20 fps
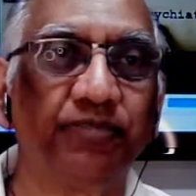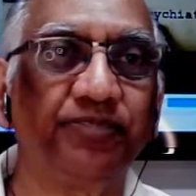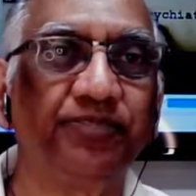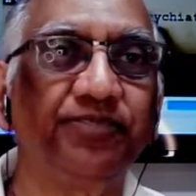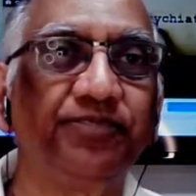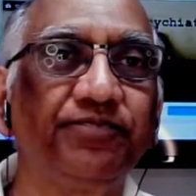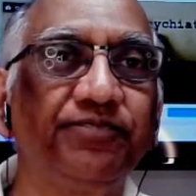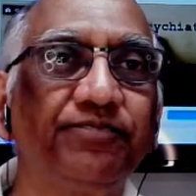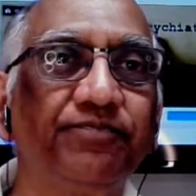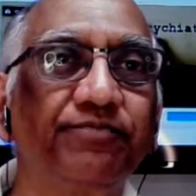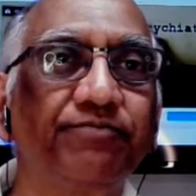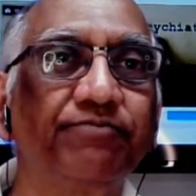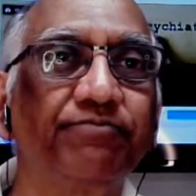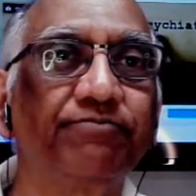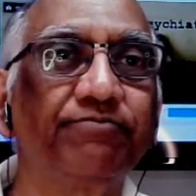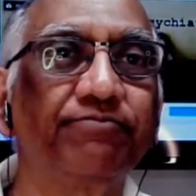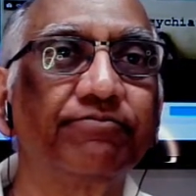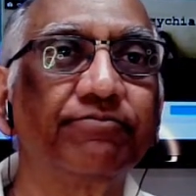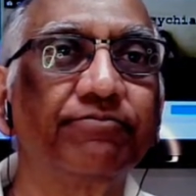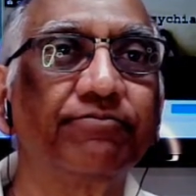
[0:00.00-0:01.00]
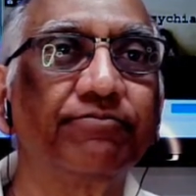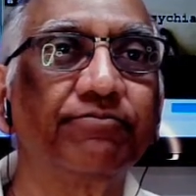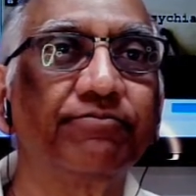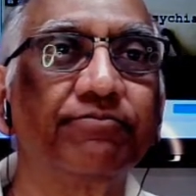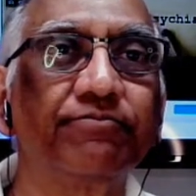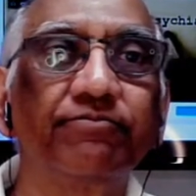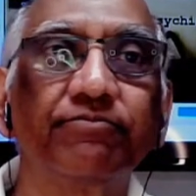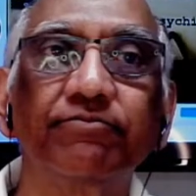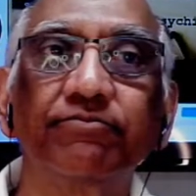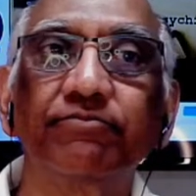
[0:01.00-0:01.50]
These are your thoughts after
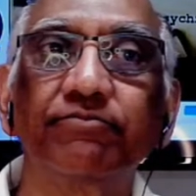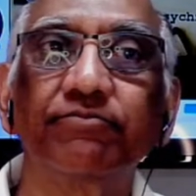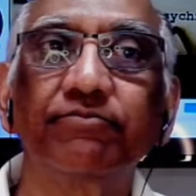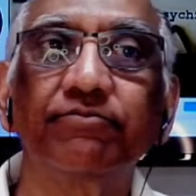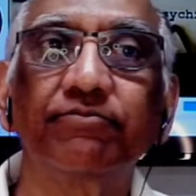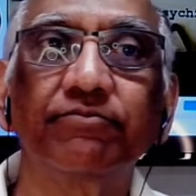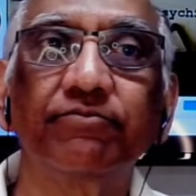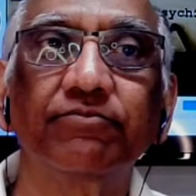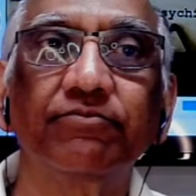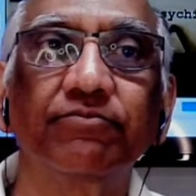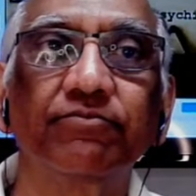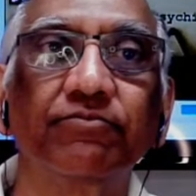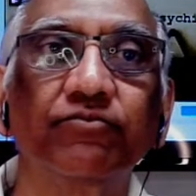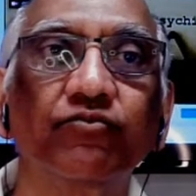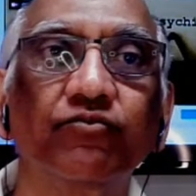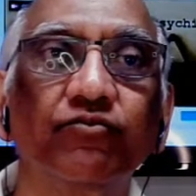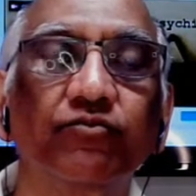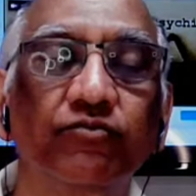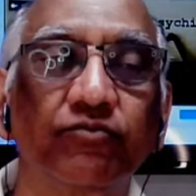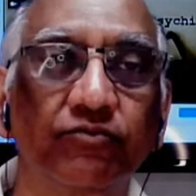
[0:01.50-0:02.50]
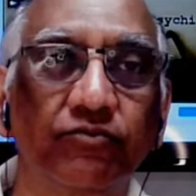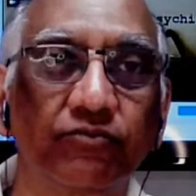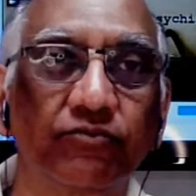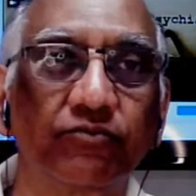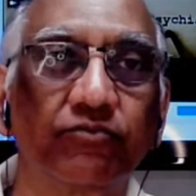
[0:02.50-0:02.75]
dealing with these conditions for